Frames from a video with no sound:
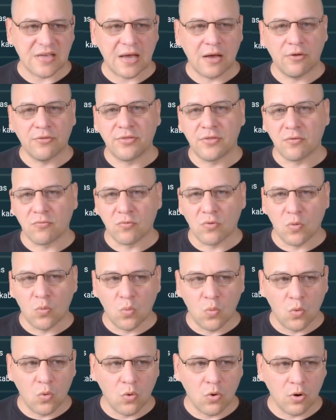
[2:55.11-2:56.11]
out the
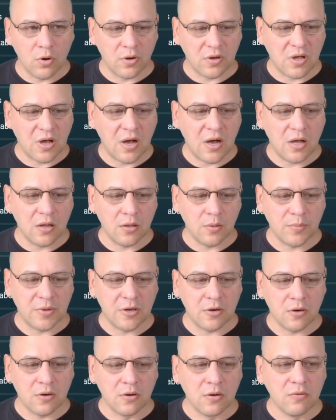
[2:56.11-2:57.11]
reward column
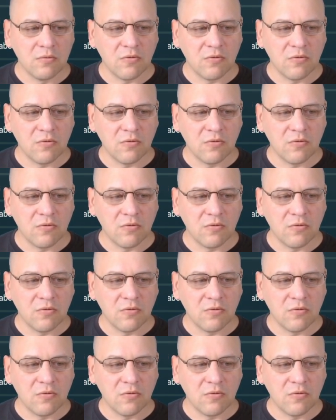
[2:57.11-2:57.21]
here,